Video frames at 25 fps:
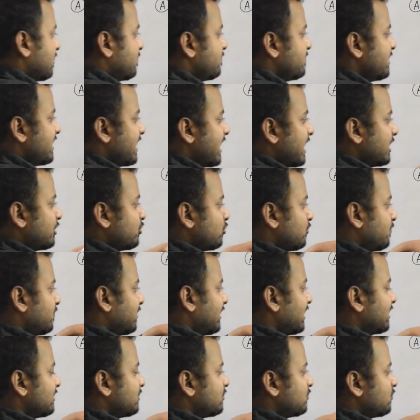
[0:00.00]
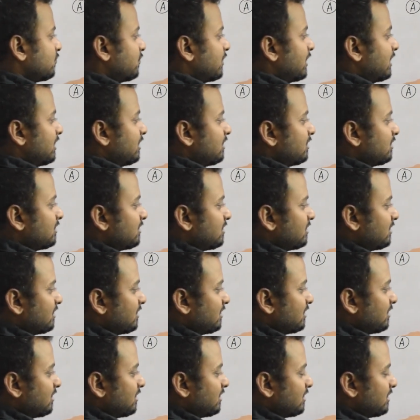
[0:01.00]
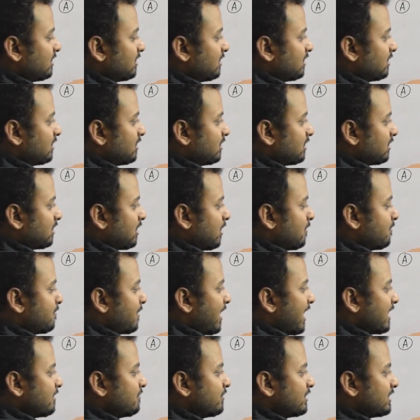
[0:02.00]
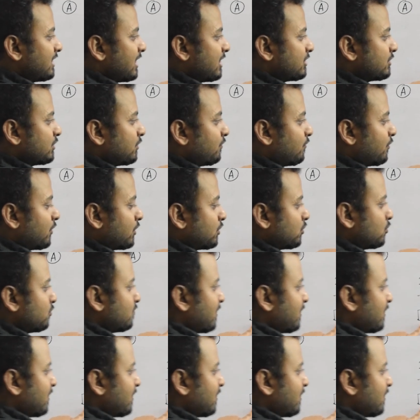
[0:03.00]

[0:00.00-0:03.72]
Ba2 plus will combine with SO4 2